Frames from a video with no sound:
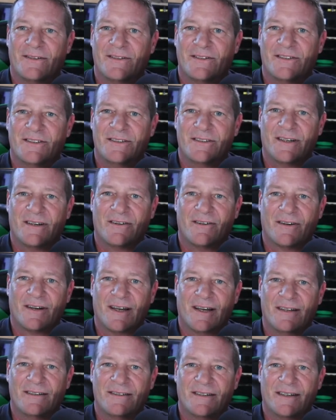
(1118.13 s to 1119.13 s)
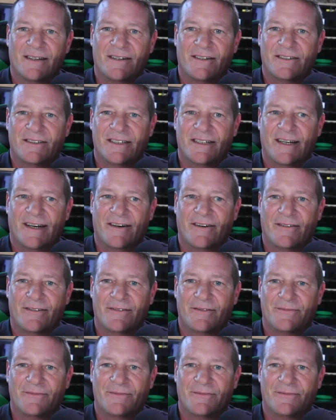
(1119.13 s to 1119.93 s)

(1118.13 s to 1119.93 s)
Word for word: So she's got all kinds of energy now.